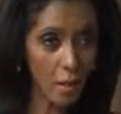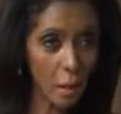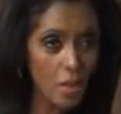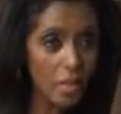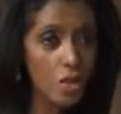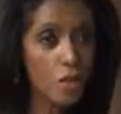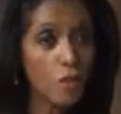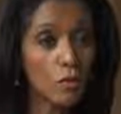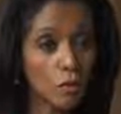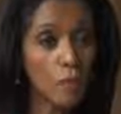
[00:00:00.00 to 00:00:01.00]

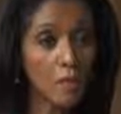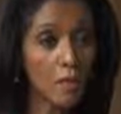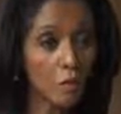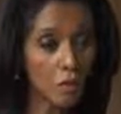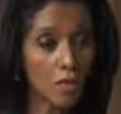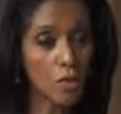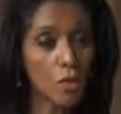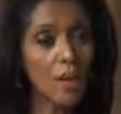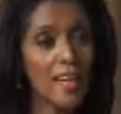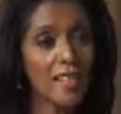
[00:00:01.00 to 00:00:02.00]
opposition grouping which
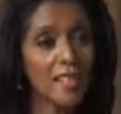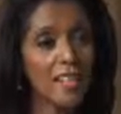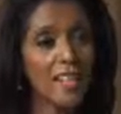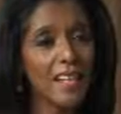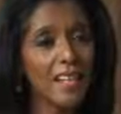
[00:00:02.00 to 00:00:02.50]
you head,